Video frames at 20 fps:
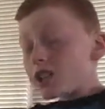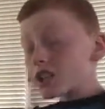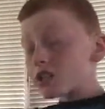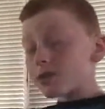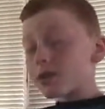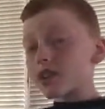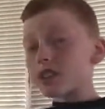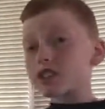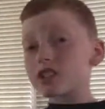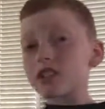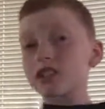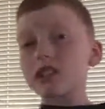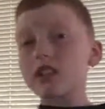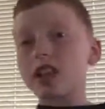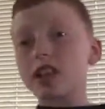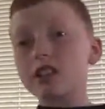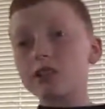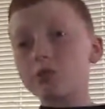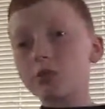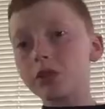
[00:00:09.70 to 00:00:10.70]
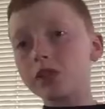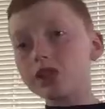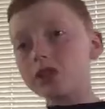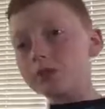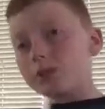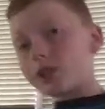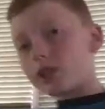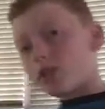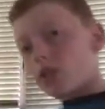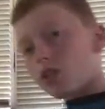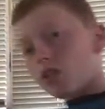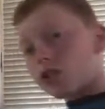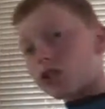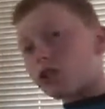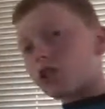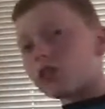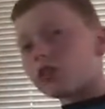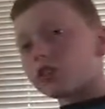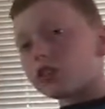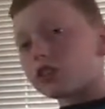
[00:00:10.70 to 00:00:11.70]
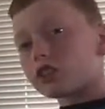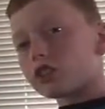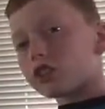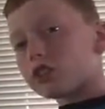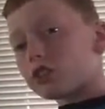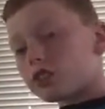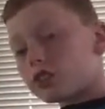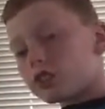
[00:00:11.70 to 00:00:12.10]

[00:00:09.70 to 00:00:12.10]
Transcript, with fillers: so basically, guys, we're going to be going over